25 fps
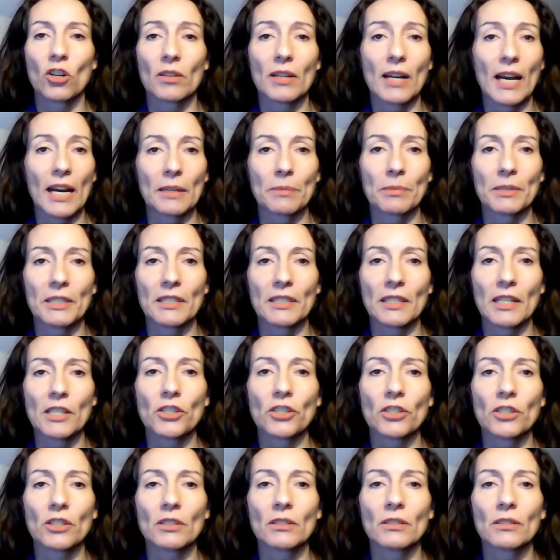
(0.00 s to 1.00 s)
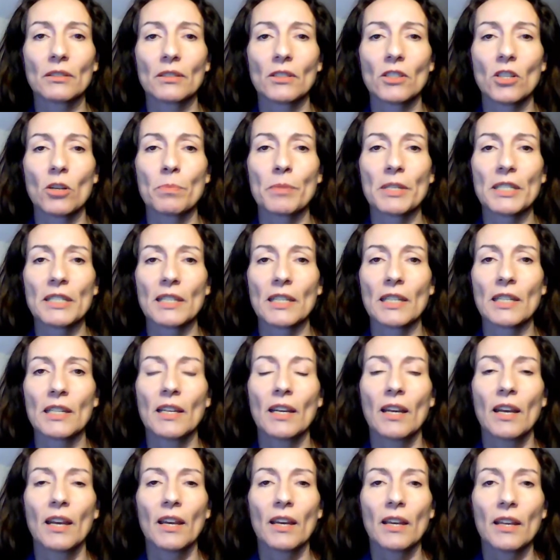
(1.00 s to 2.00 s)
Arbitration Committee
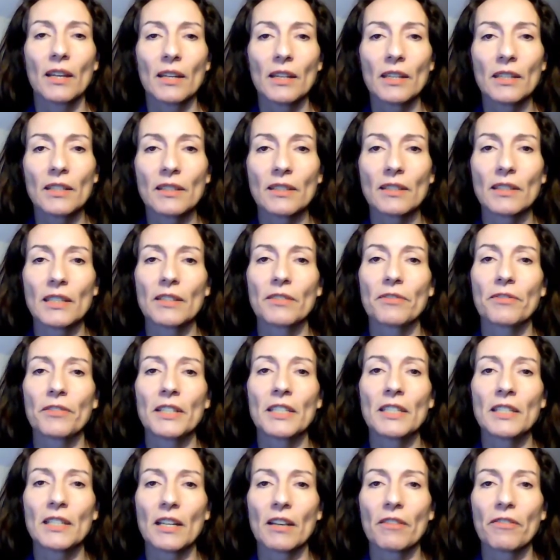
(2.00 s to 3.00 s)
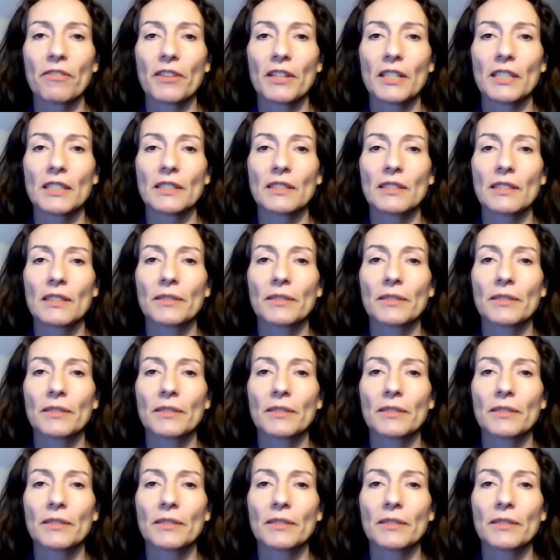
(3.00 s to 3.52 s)
in reference